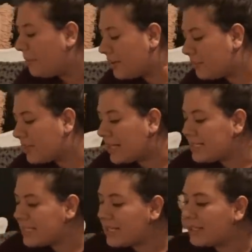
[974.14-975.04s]
But when I
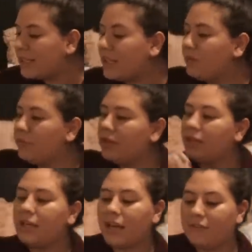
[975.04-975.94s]
did, it
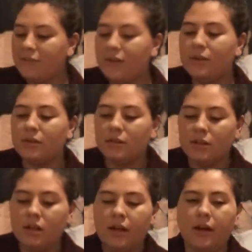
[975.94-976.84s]
really, I feel,
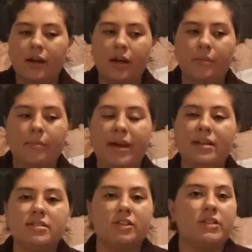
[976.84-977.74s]
um,
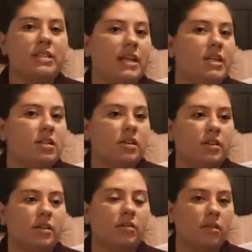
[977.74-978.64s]
made us understand each
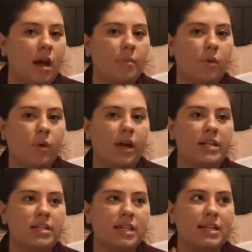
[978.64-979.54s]
other a lot more
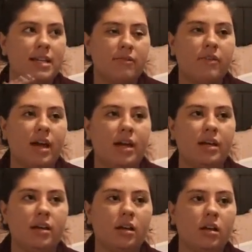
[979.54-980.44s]
and just
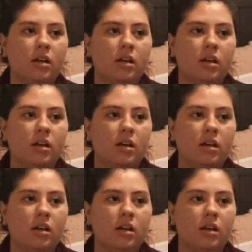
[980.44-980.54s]
identifying,